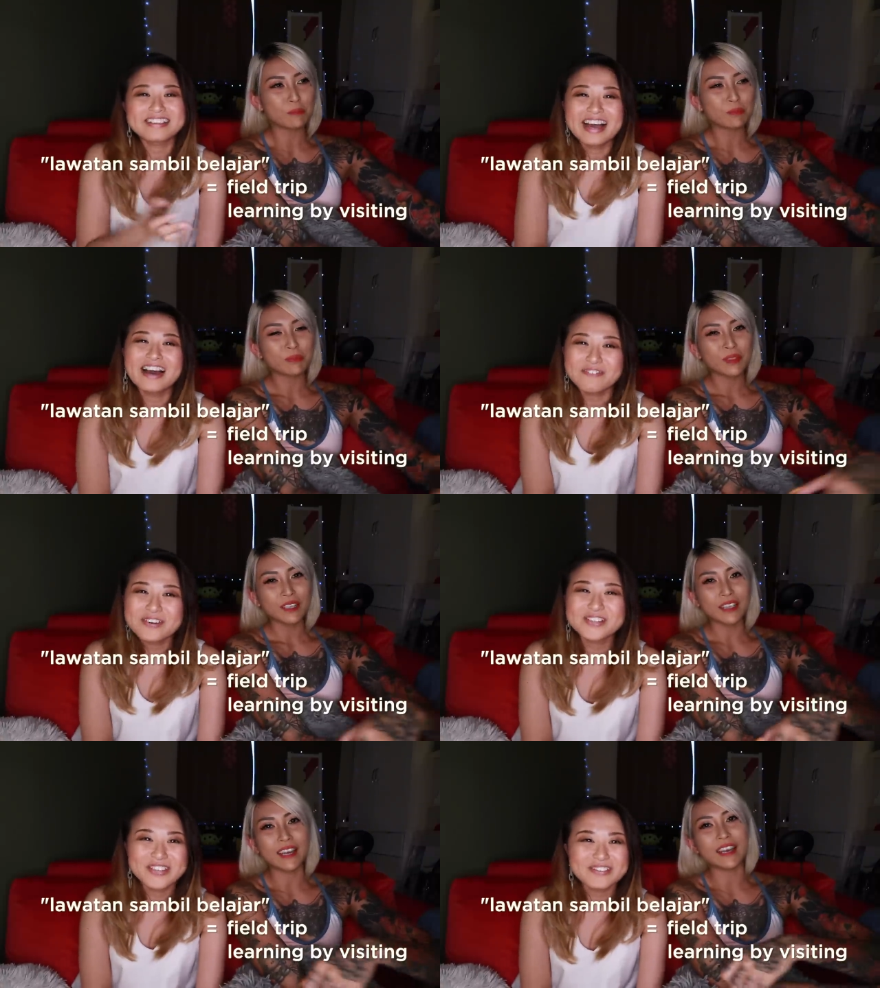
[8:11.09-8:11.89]
Speaker 1: To, yeah,
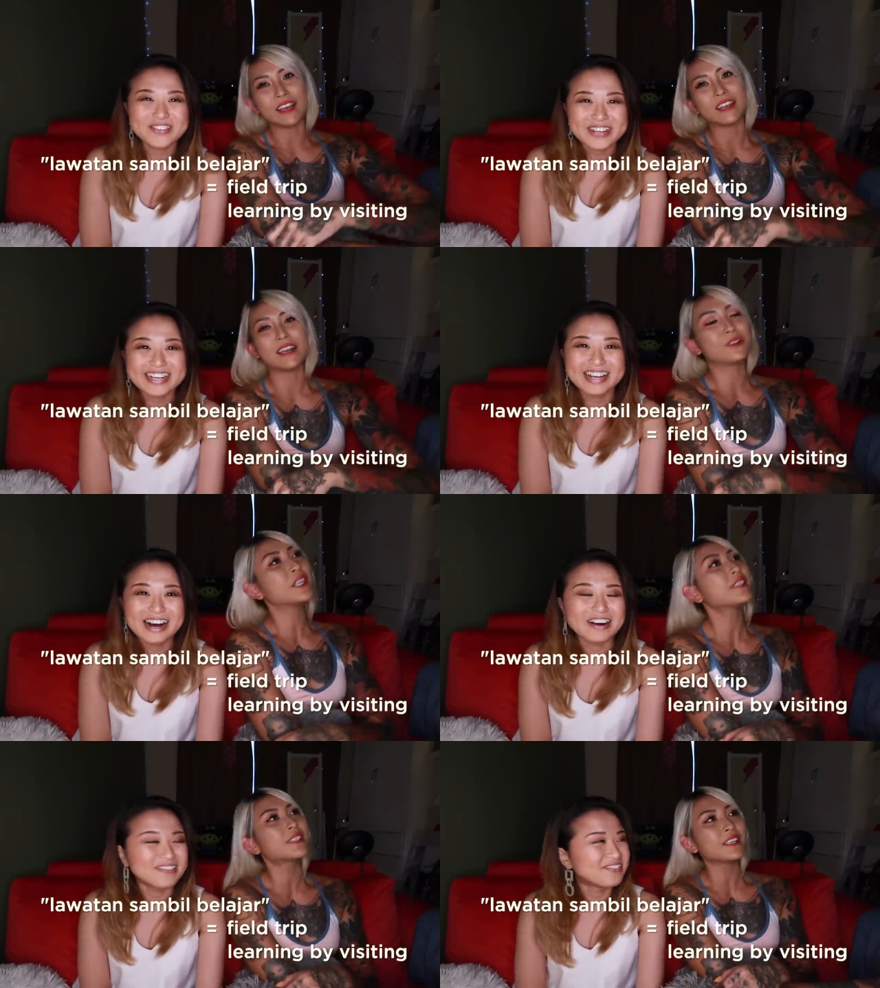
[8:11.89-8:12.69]
field yeah, trip. Yeah, and I'll
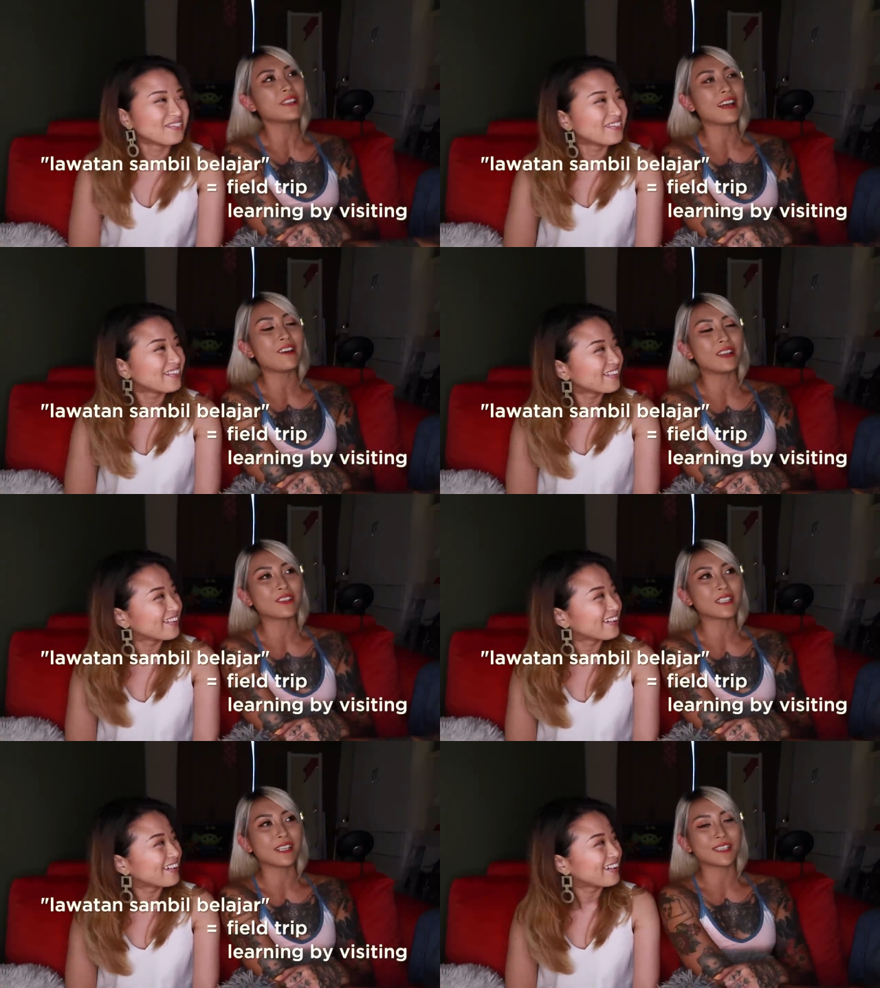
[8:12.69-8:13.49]
club. just sit down
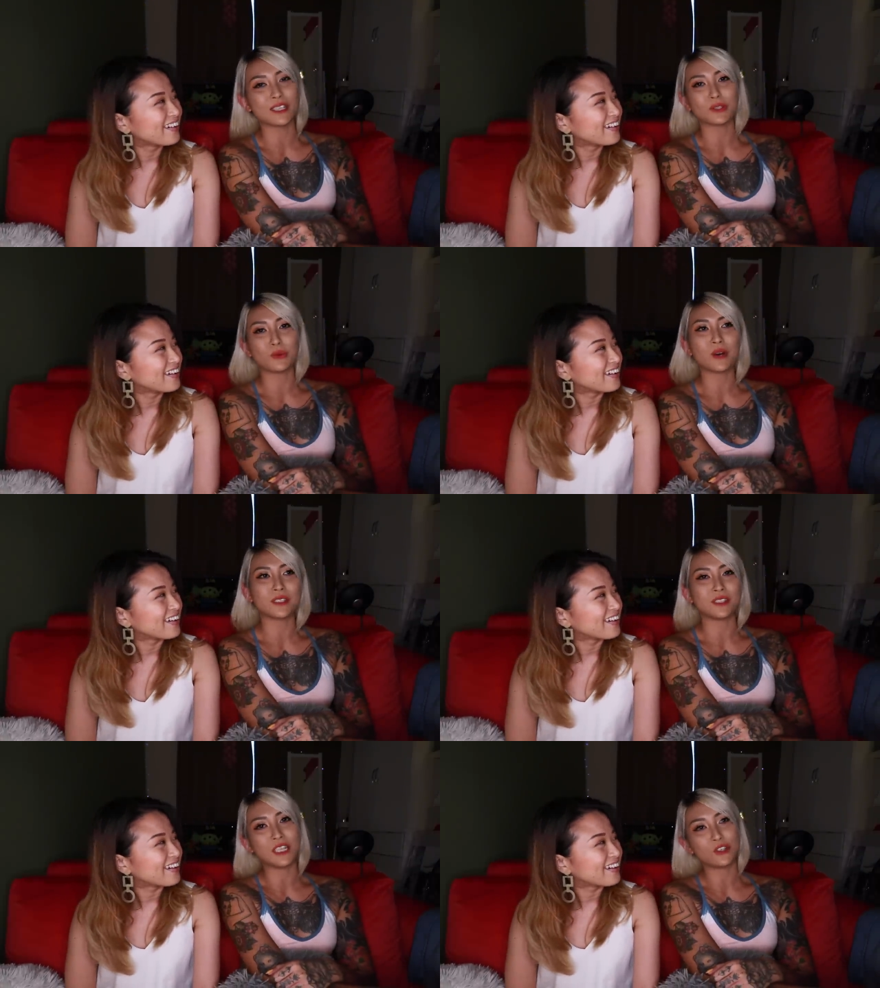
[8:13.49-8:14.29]
and just listen to
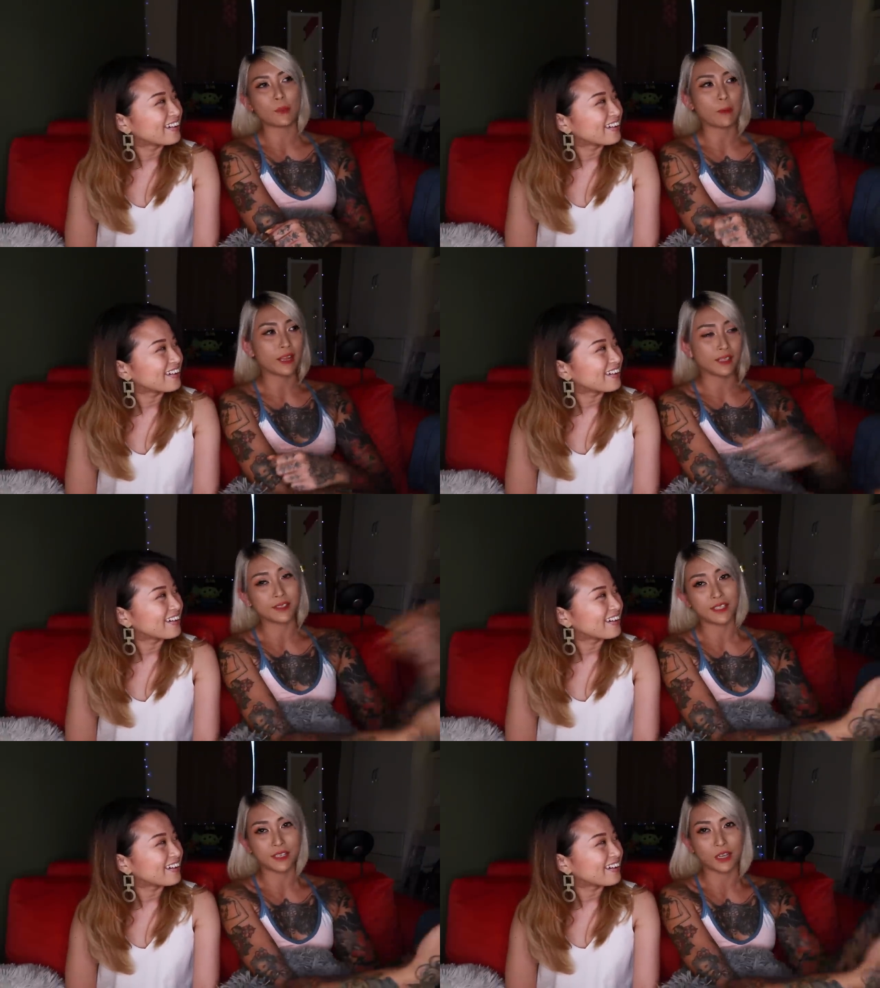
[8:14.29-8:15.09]
what the DJ play
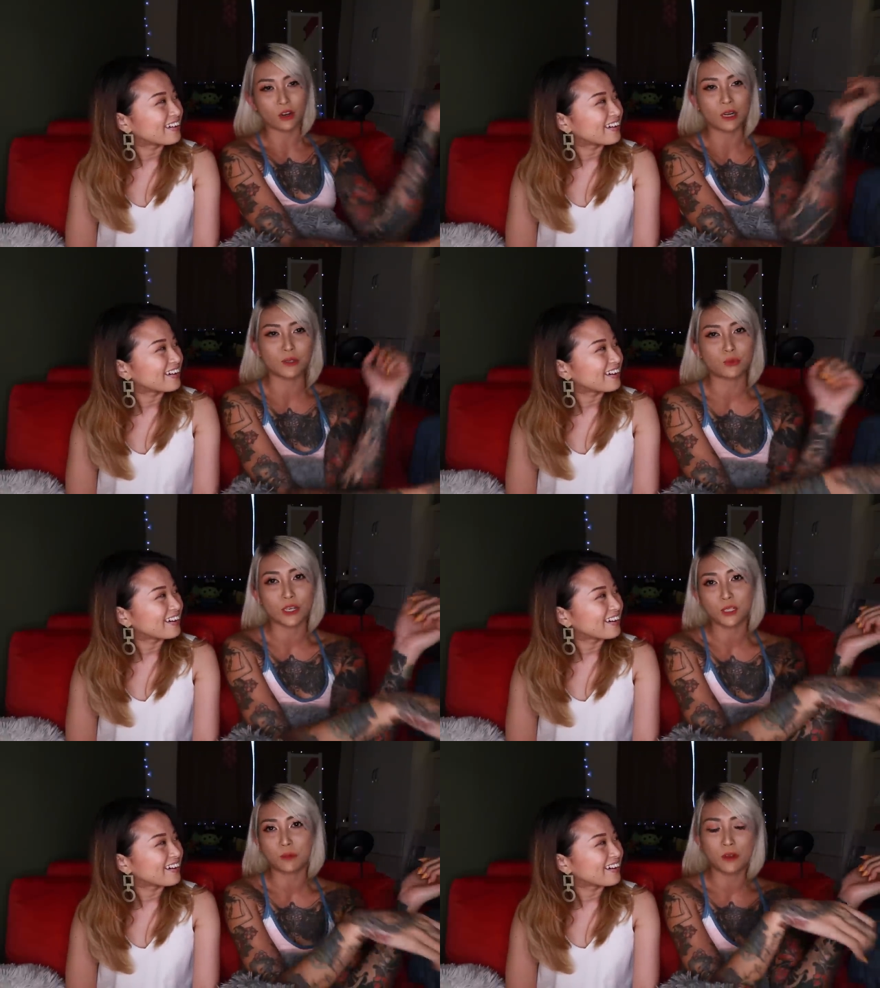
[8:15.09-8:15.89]
and see the crowds
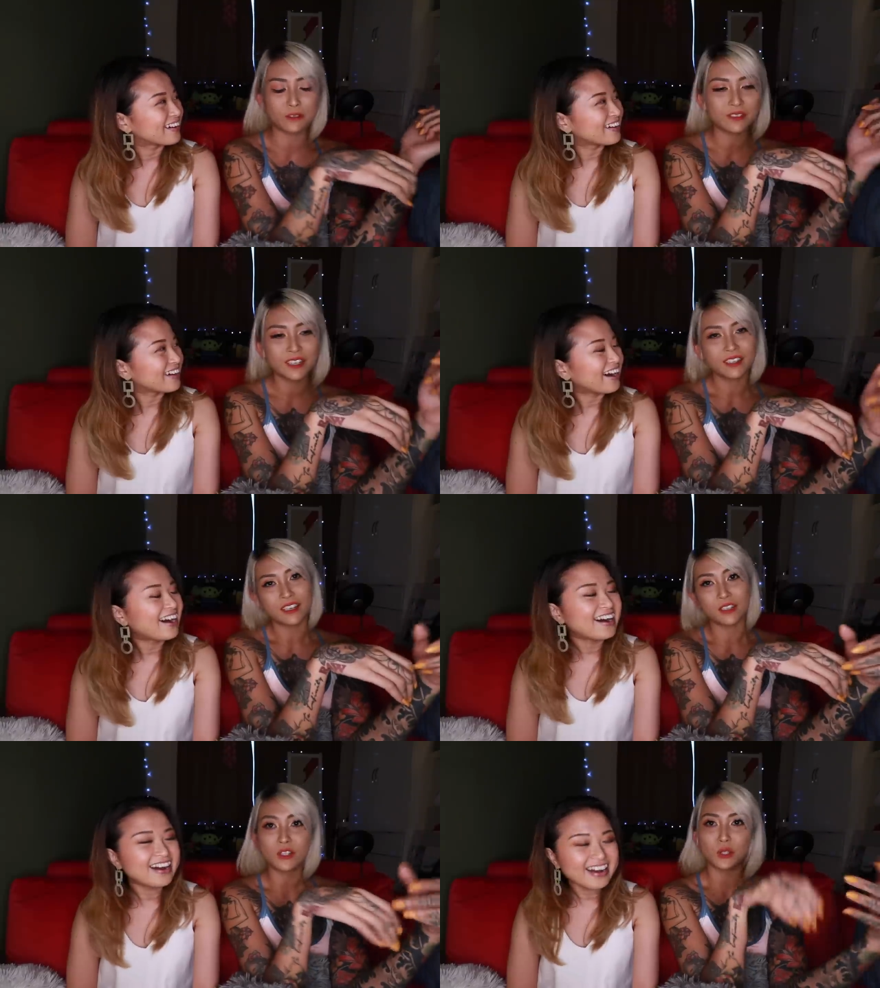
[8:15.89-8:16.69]
respond,
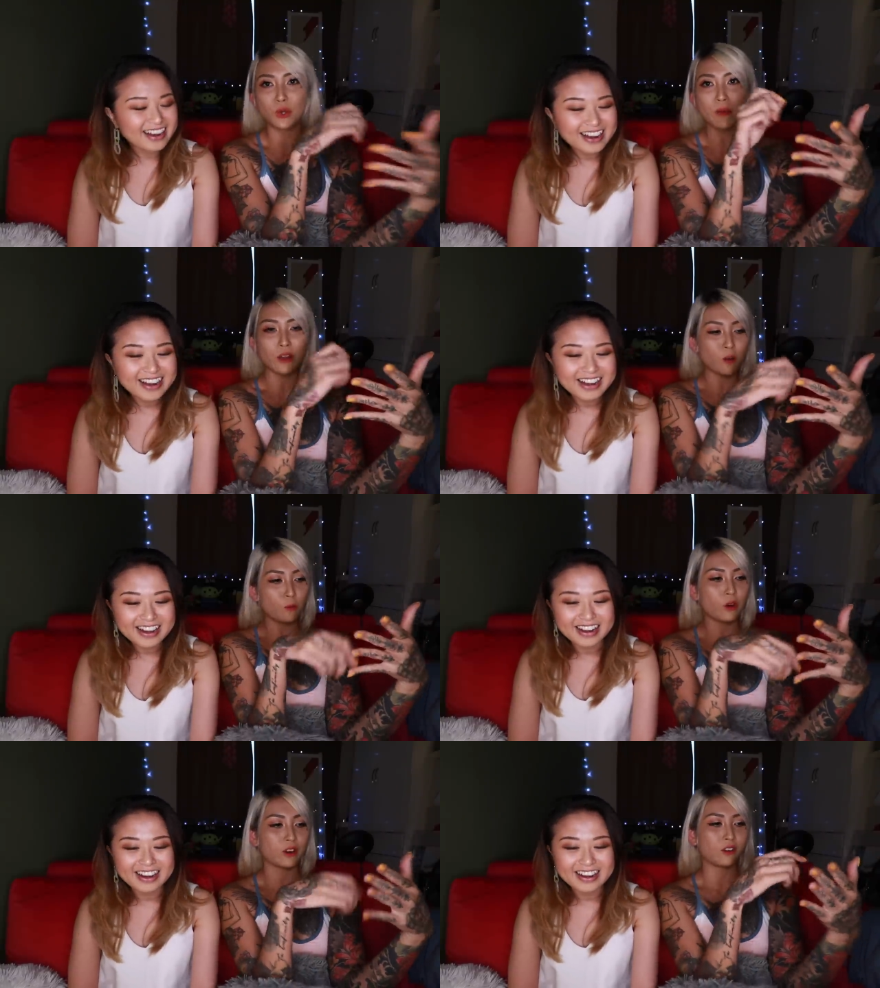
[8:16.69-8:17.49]
and ah. just do my ah.
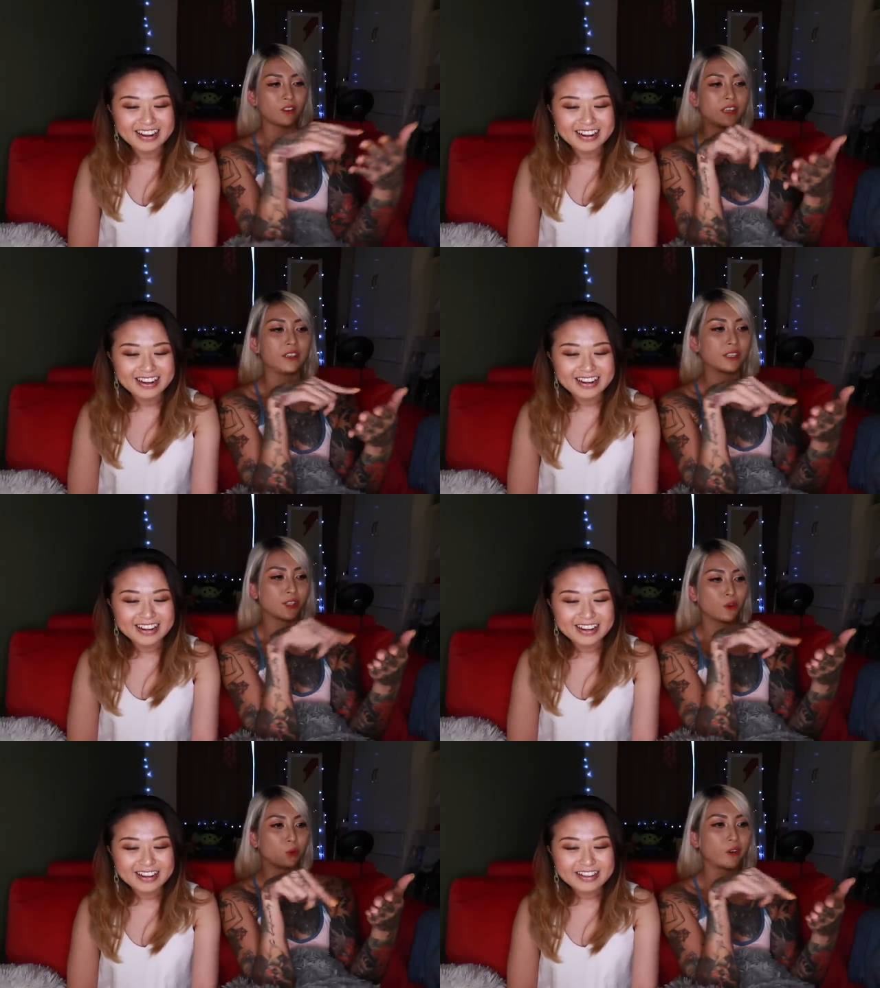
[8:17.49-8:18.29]
homework. Okay,
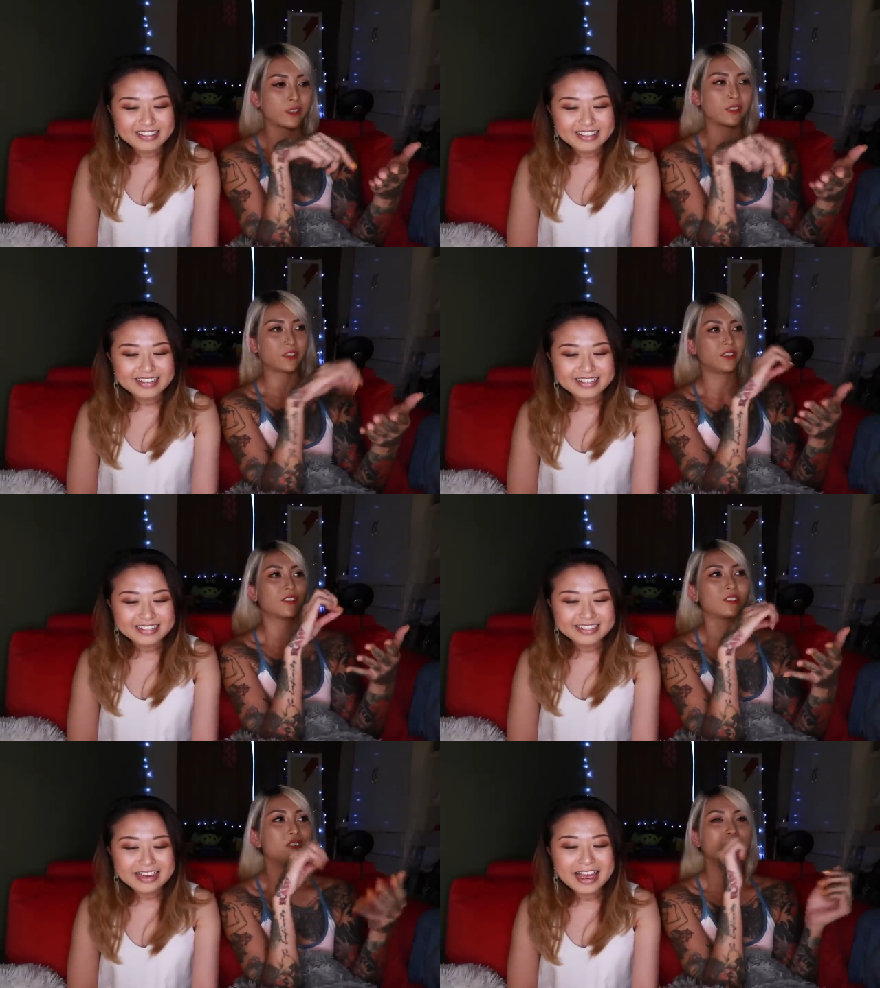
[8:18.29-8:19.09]
this song works. Okay, this song